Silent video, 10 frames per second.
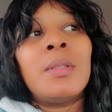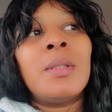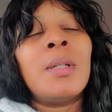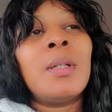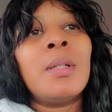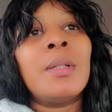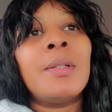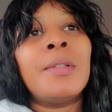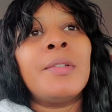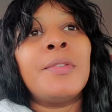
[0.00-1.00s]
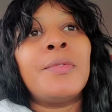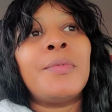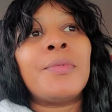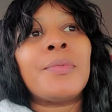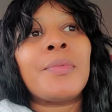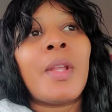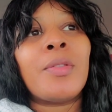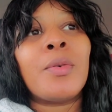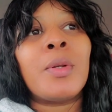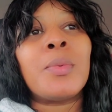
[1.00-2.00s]
I
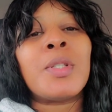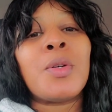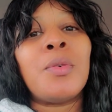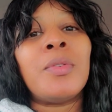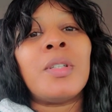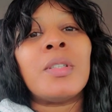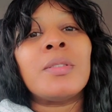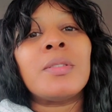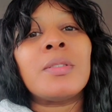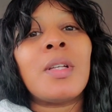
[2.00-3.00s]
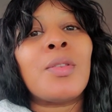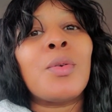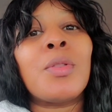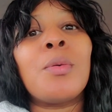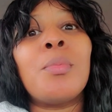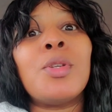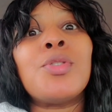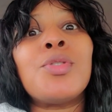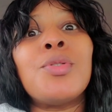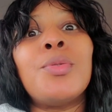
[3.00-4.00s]
thought it was over. I thought the
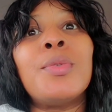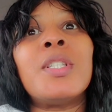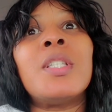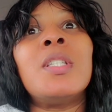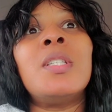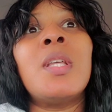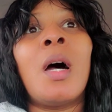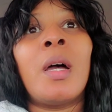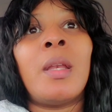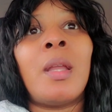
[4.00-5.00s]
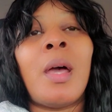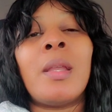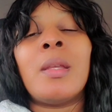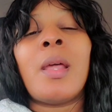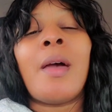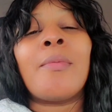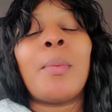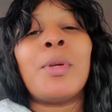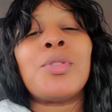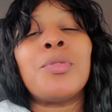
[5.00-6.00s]
menstrual was done. I didn't have
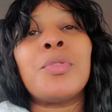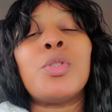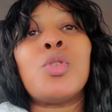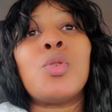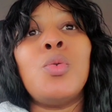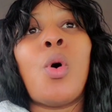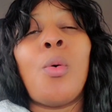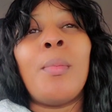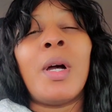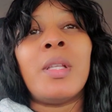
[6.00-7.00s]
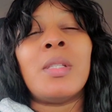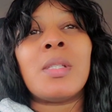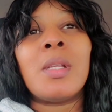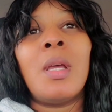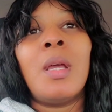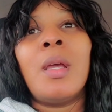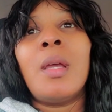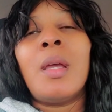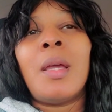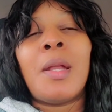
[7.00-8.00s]
my menstrual for two whole months.
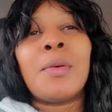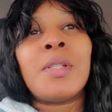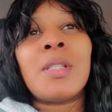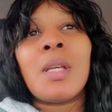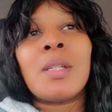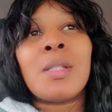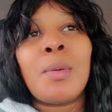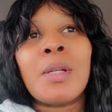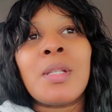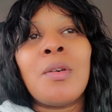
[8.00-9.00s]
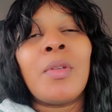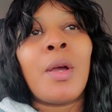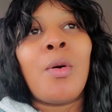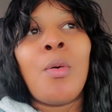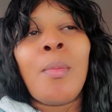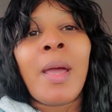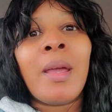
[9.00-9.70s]
And I was thinking to myself, like, oh my